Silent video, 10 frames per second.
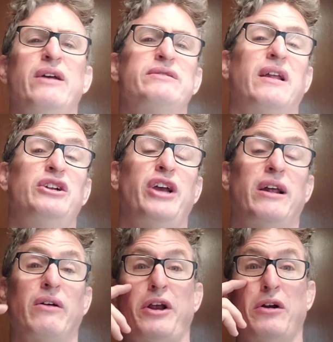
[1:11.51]
who's got a
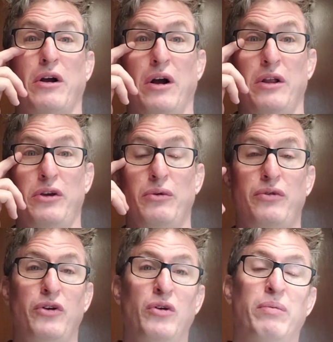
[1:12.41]
channel here on
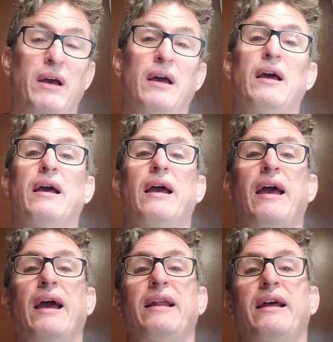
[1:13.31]
YouTube,
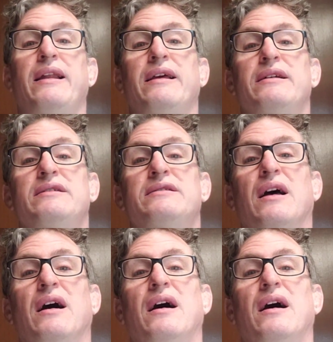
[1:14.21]
and it is